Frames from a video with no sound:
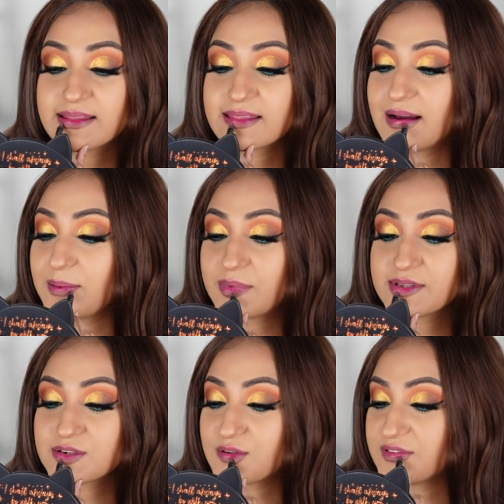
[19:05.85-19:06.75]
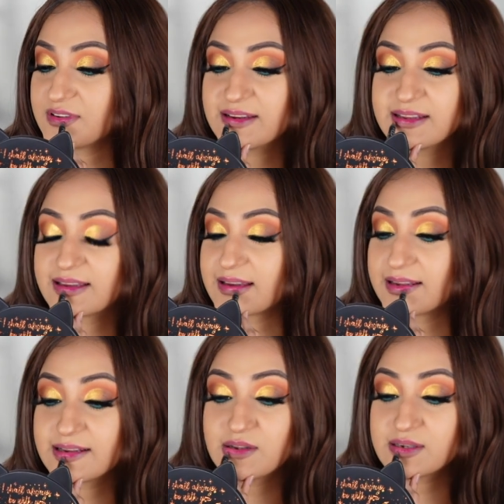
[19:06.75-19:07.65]
That much overlining, and
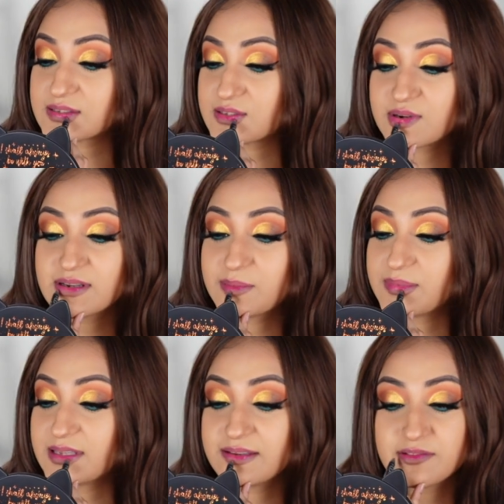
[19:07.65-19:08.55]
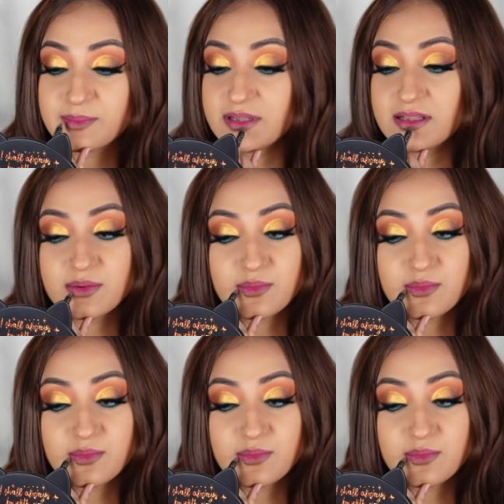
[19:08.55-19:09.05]
it looks totally believable